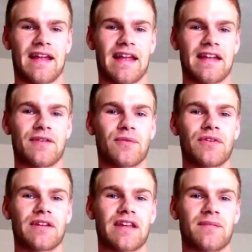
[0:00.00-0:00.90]
And it
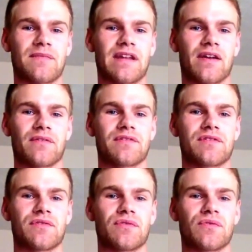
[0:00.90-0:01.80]
really came down
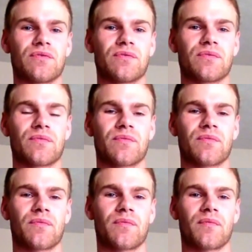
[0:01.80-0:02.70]
to
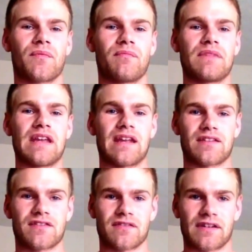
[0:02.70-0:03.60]
me
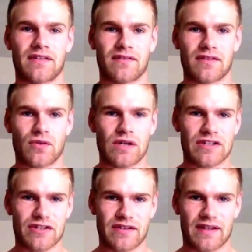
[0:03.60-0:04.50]
answering the
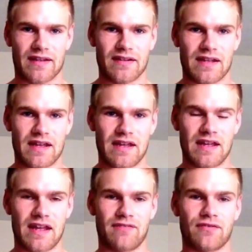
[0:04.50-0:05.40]
question that
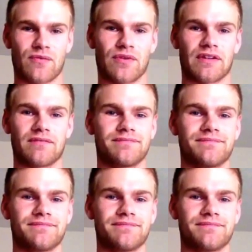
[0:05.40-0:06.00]
everyone